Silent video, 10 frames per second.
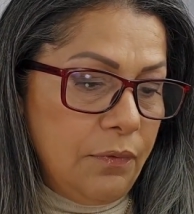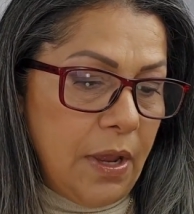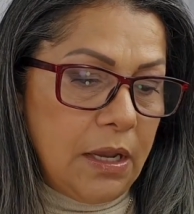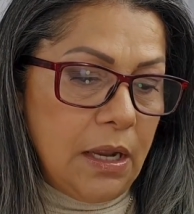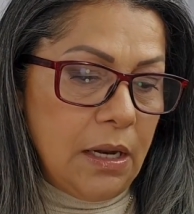
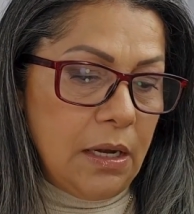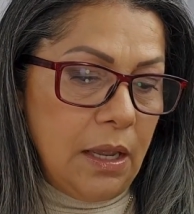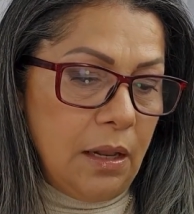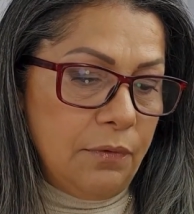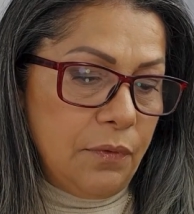I got an
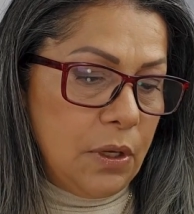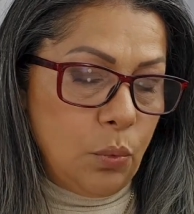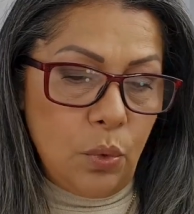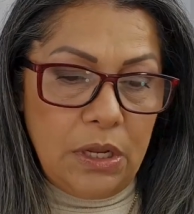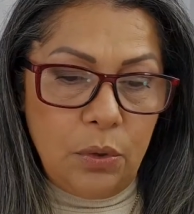e.l.f.
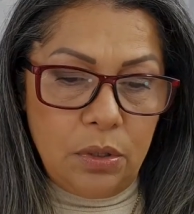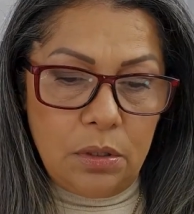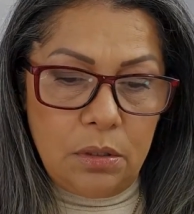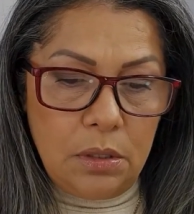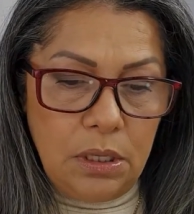
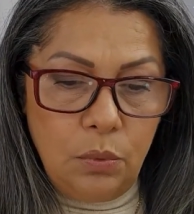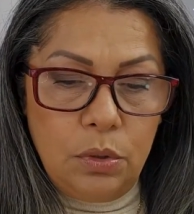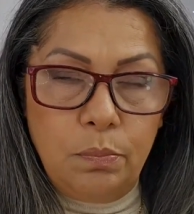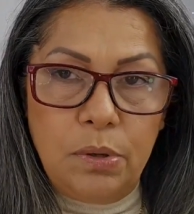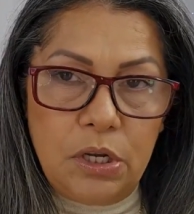
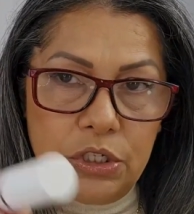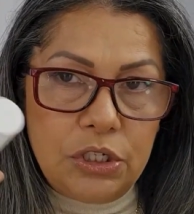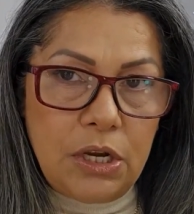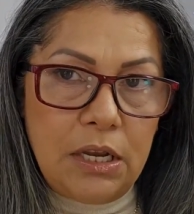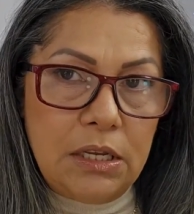liquid blush.
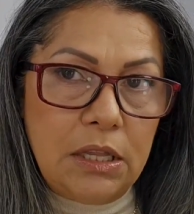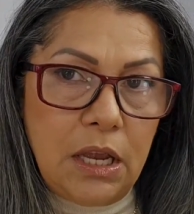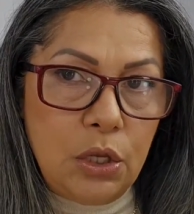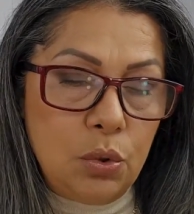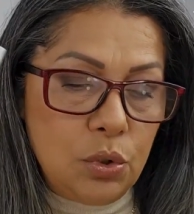I did
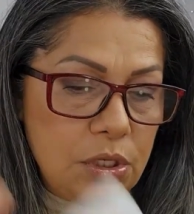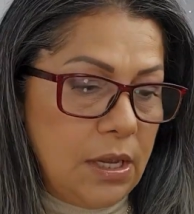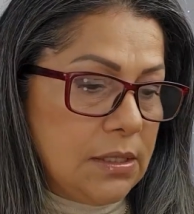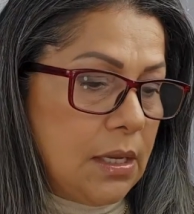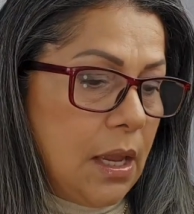not use
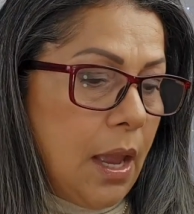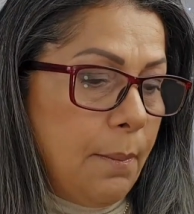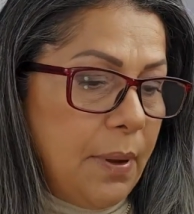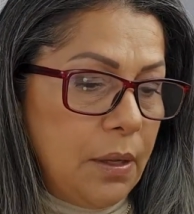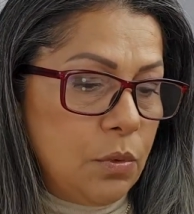it,
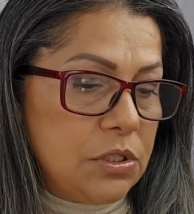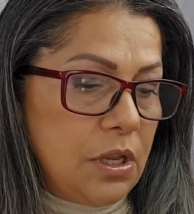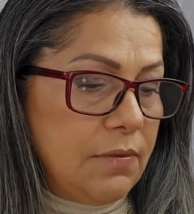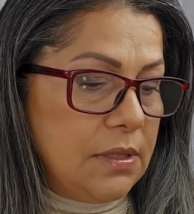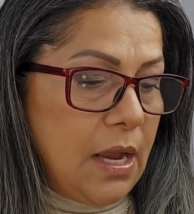but it was
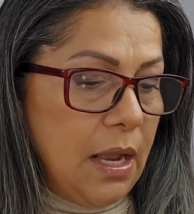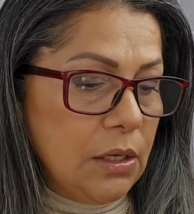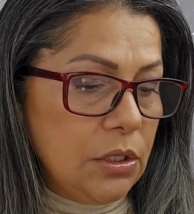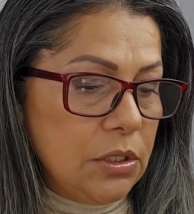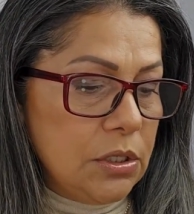$7.
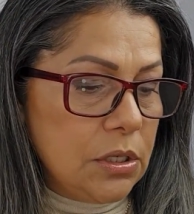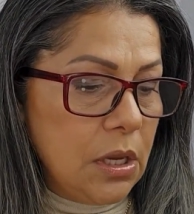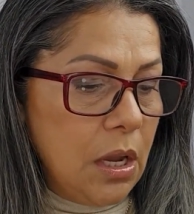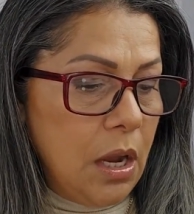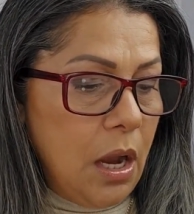
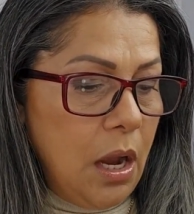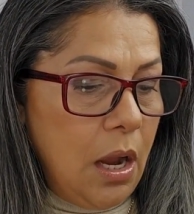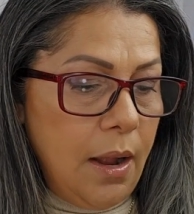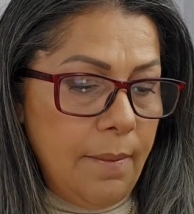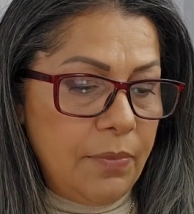
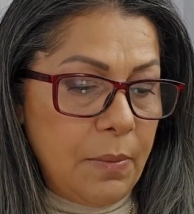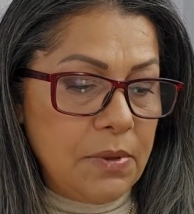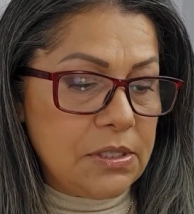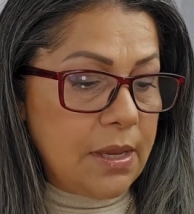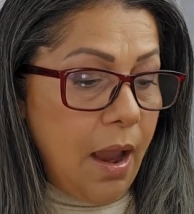The
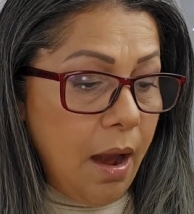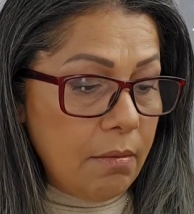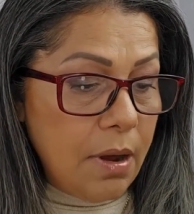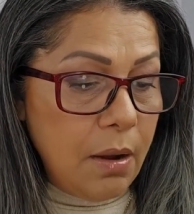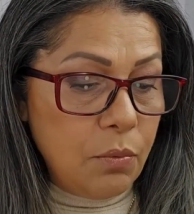
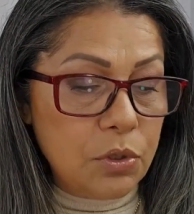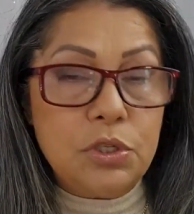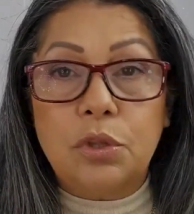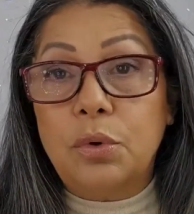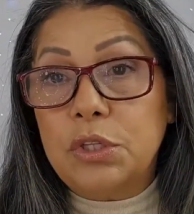mascara
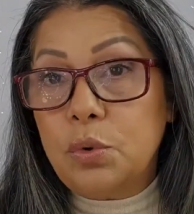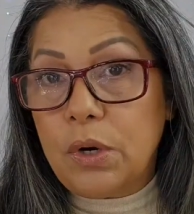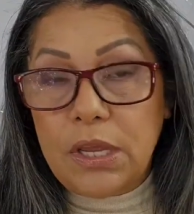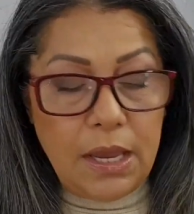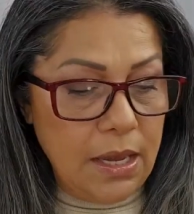was
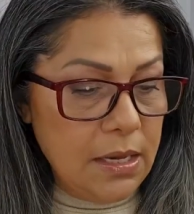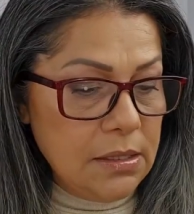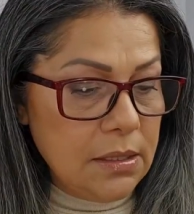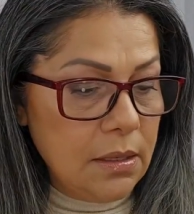$3.28.